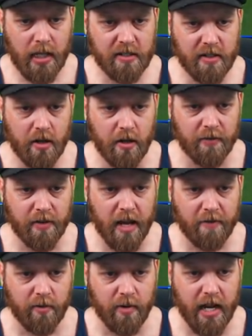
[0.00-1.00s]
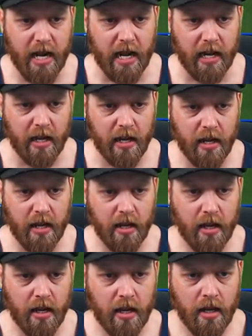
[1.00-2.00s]
lays it off. Navarrete.
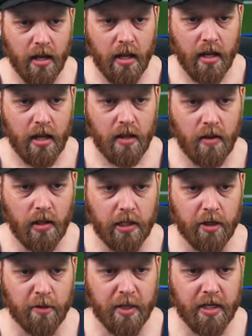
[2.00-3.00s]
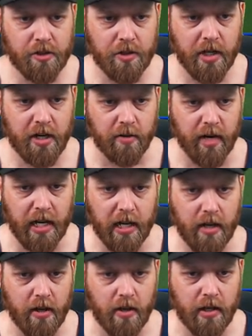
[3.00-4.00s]
A little bit of trickery.
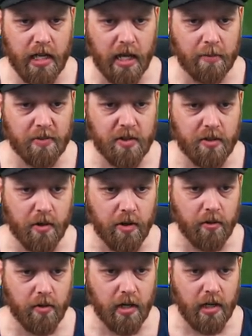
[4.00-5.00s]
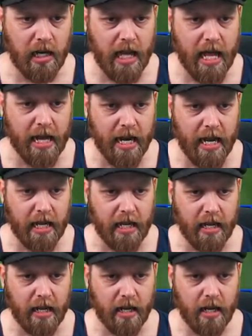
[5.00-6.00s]
Comes through. Lane.
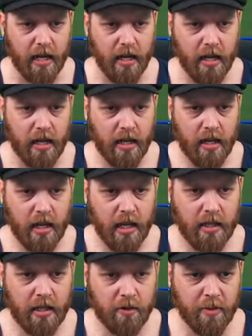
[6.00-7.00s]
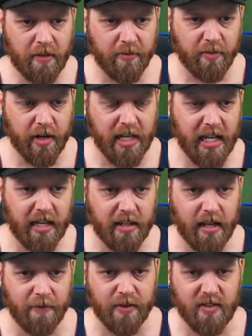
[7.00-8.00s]
That'll be a free kick
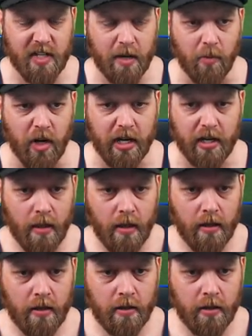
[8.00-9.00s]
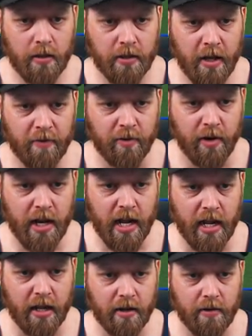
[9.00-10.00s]
there for someone. Oh,
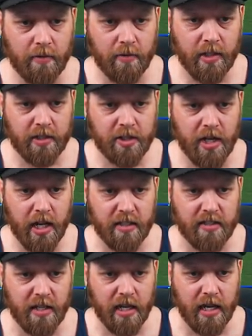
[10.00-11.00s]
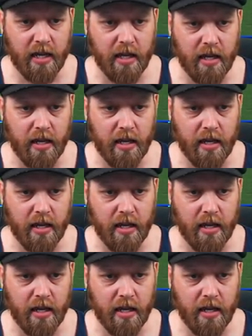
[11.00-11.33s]
Navarrete with a chance here.